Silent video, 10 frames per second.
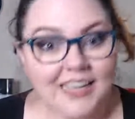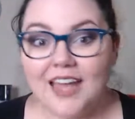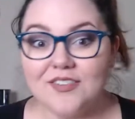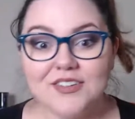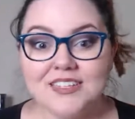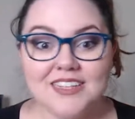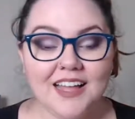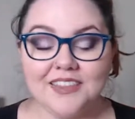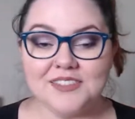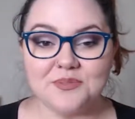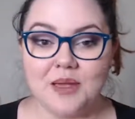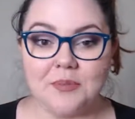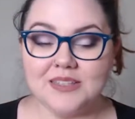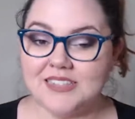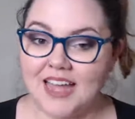Ever since he got this
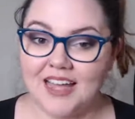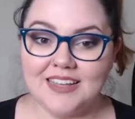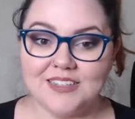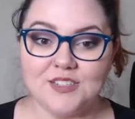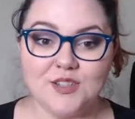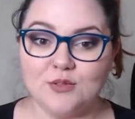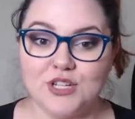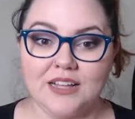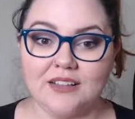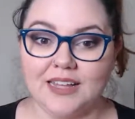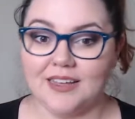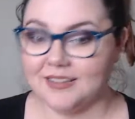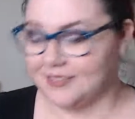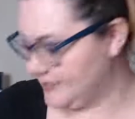rabies tag, he's so jingly.